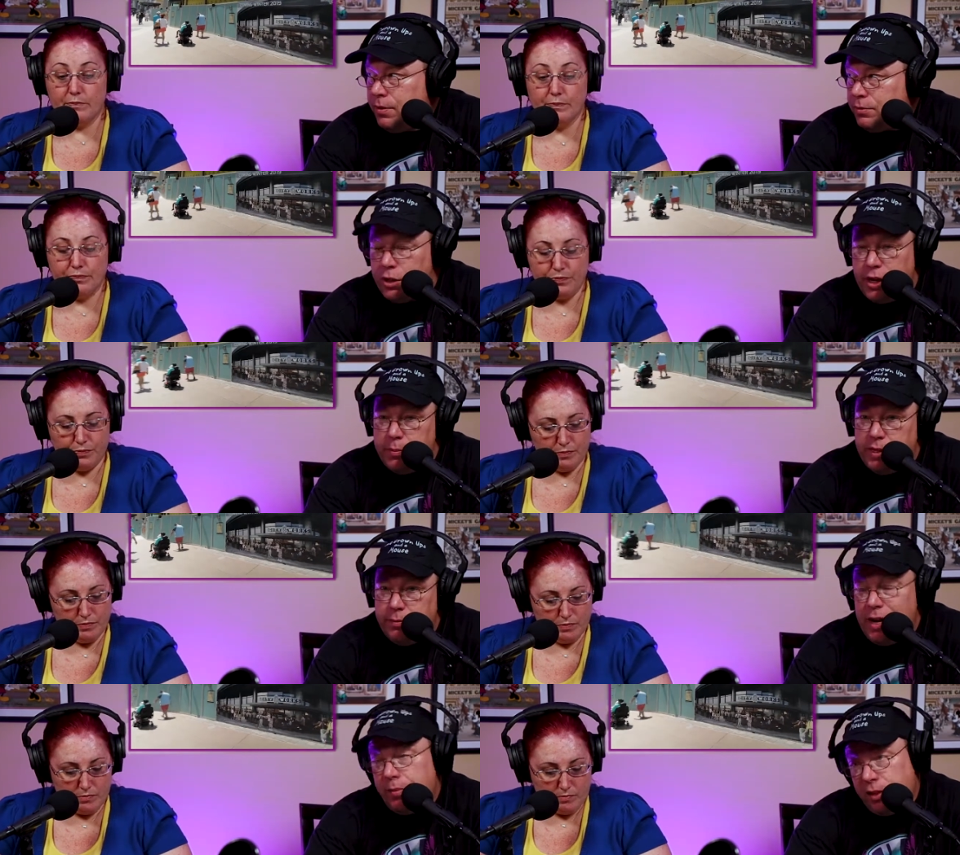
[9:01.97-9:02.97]
Speaker 1: So that'll be
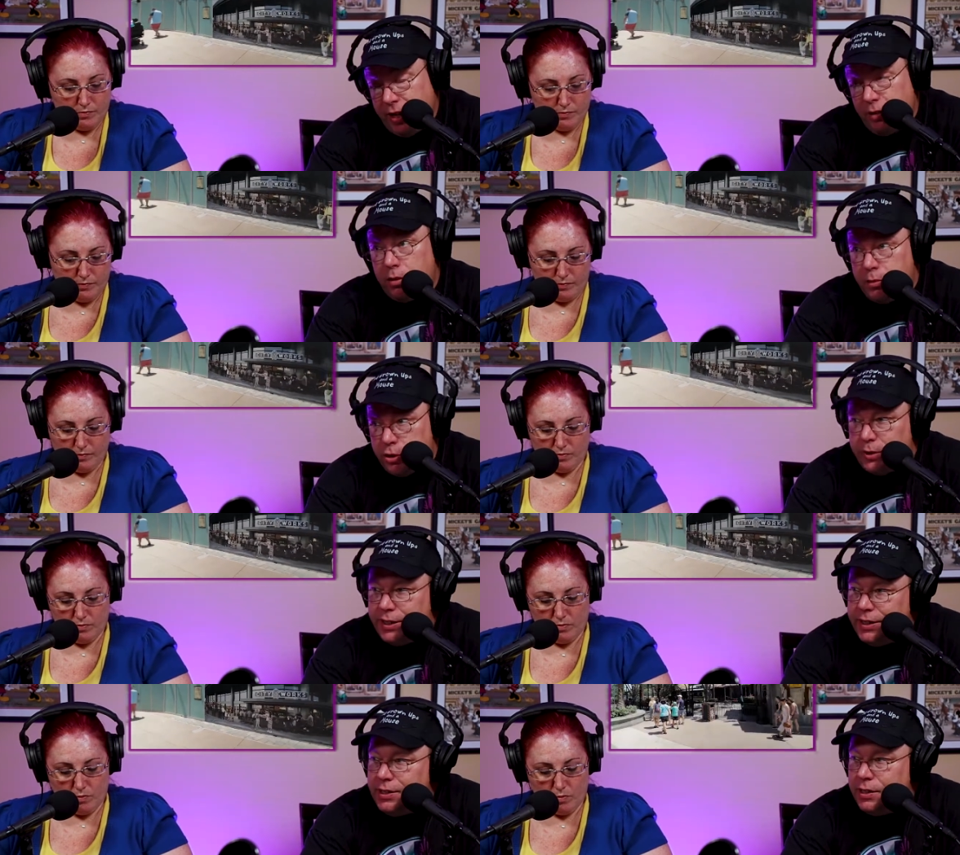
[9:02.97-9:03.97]
that'll be late summer
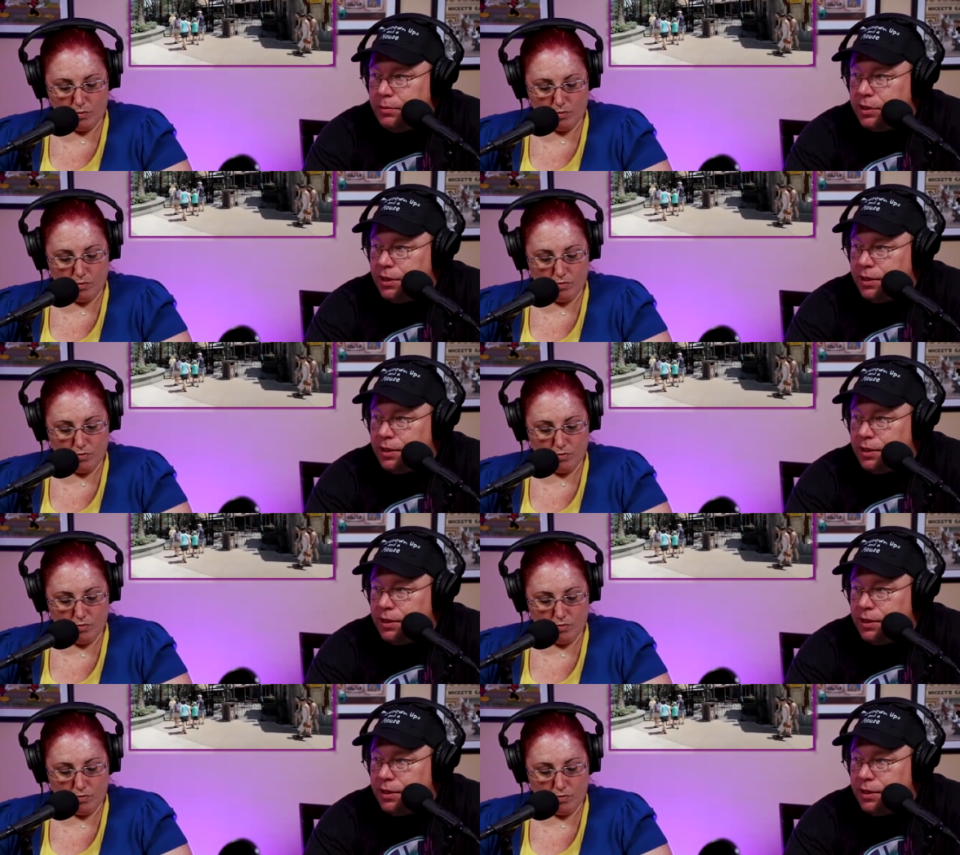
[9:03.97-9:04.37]
2019, but